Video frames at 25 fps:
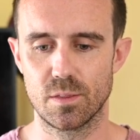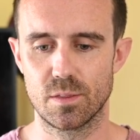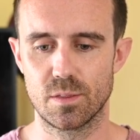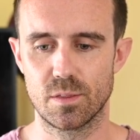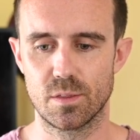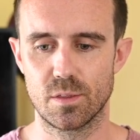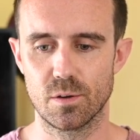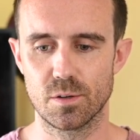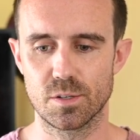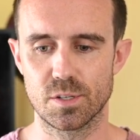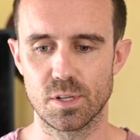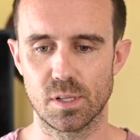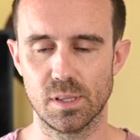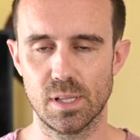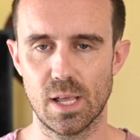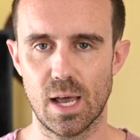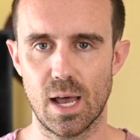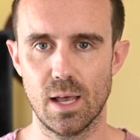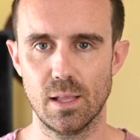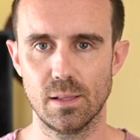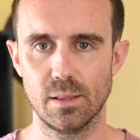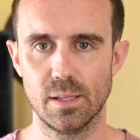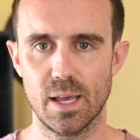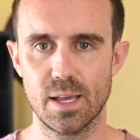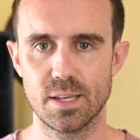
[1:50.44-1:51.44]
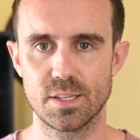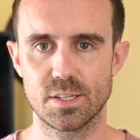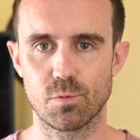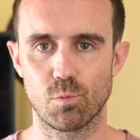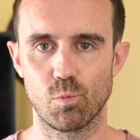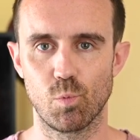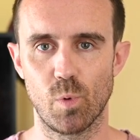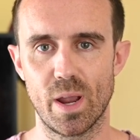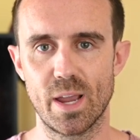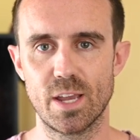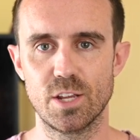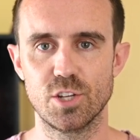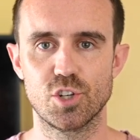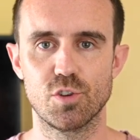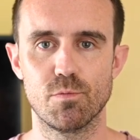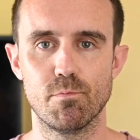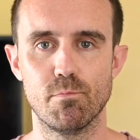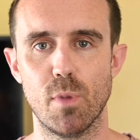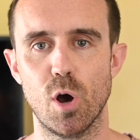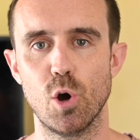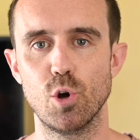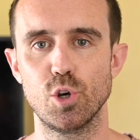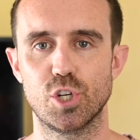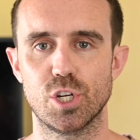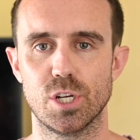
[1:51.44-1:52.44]
there's a lot less range of
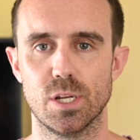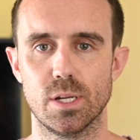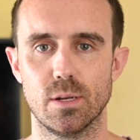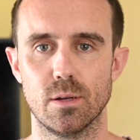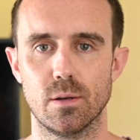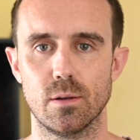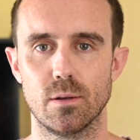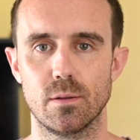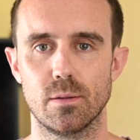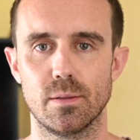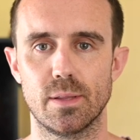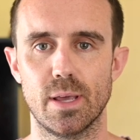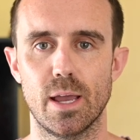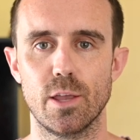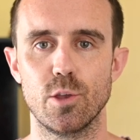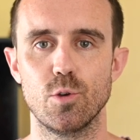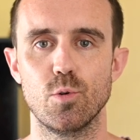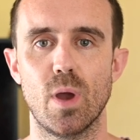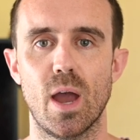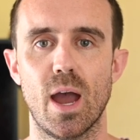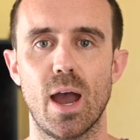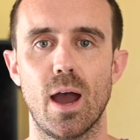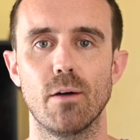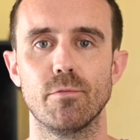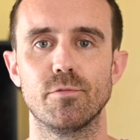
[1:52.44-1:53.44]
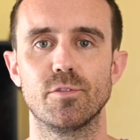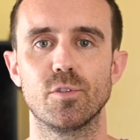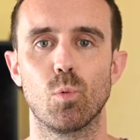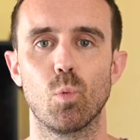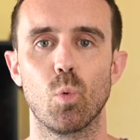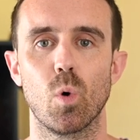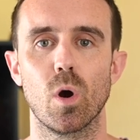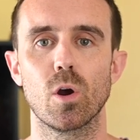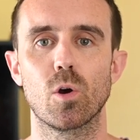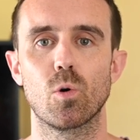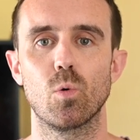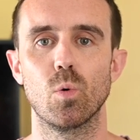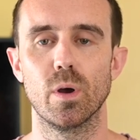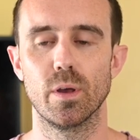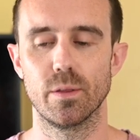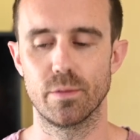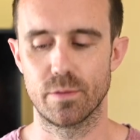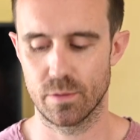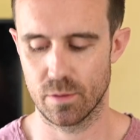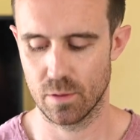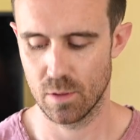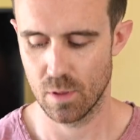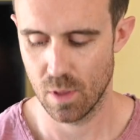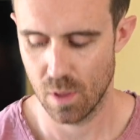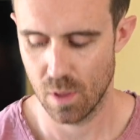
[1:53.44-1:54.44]
motion that you have to work with